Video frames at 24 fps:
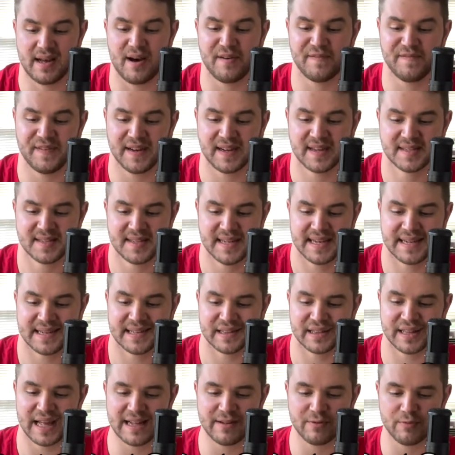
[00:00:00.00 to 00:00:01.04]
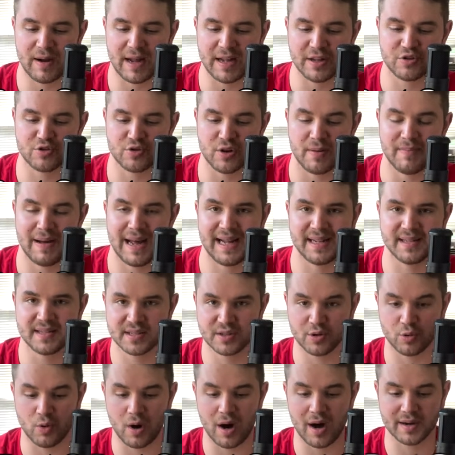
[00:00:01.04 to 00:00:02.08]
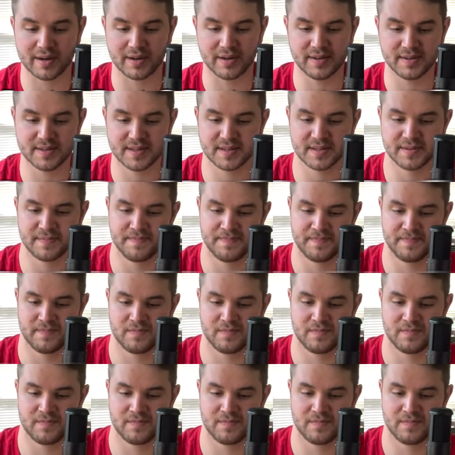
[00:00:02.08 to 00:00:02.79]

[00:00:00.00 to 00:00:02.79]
affixing lightweight drum heads to walkers.